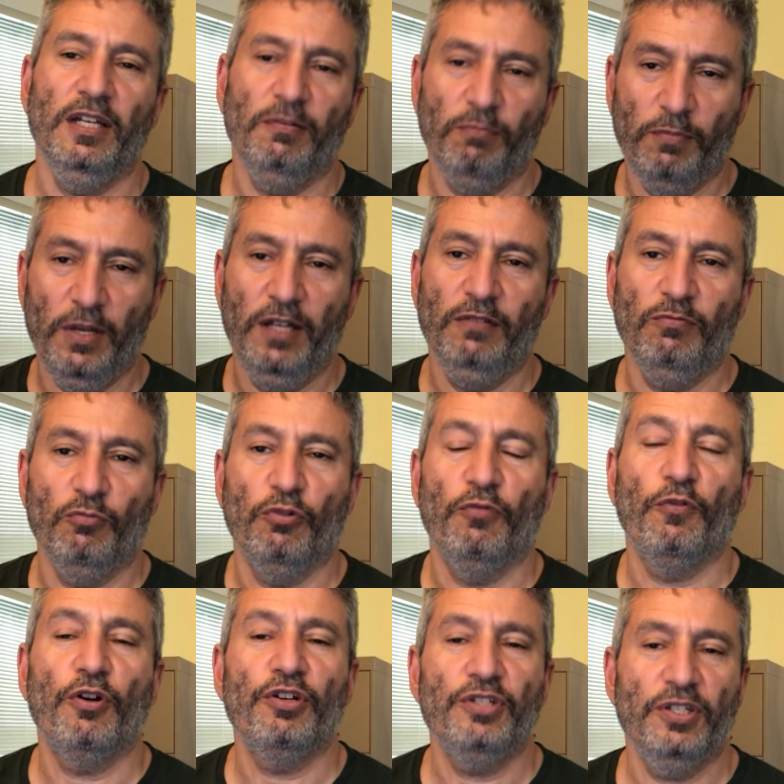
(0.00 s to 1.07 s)
It
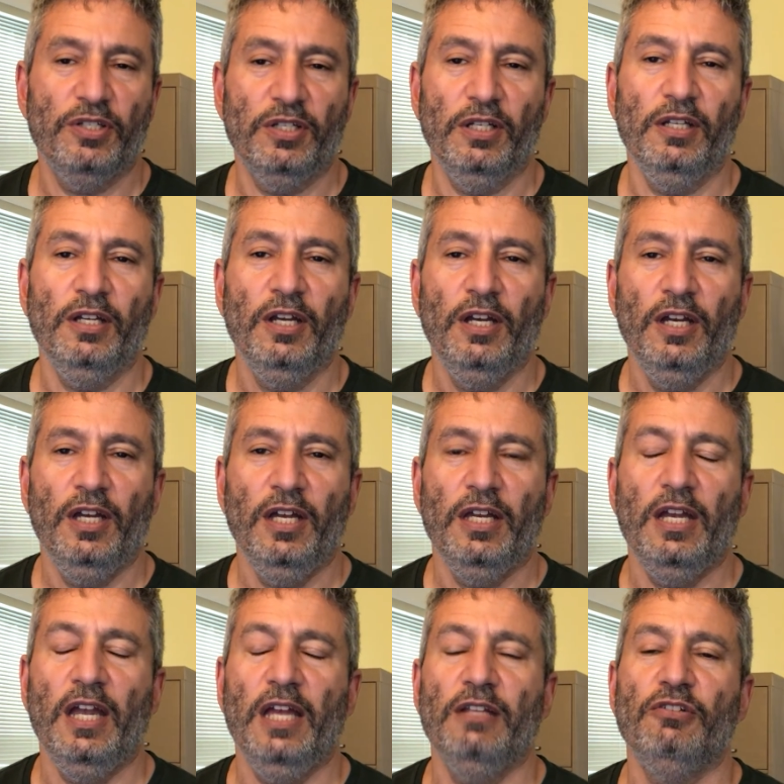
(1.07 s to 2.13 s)
reverses it,
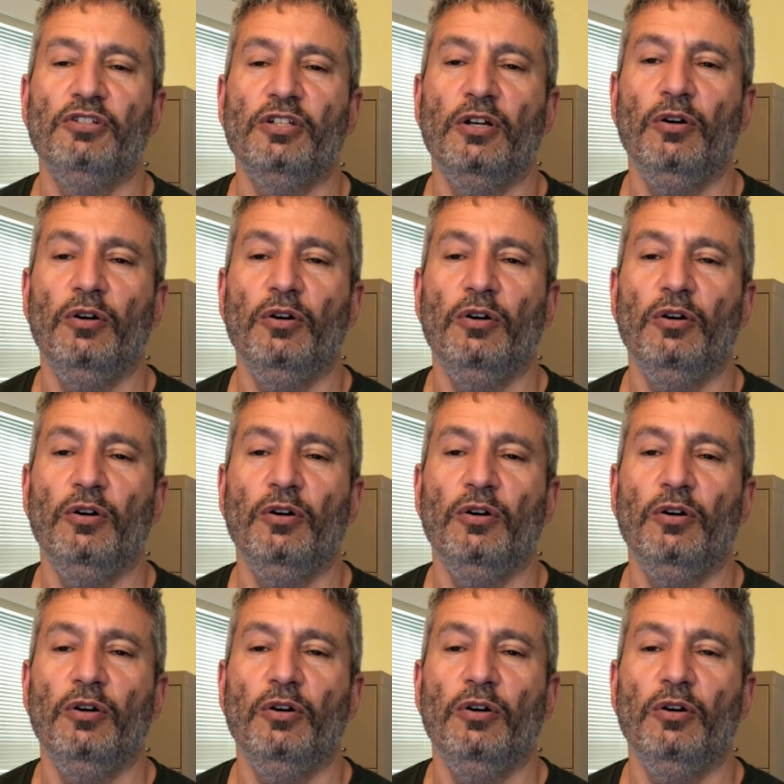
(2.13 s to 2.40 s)
and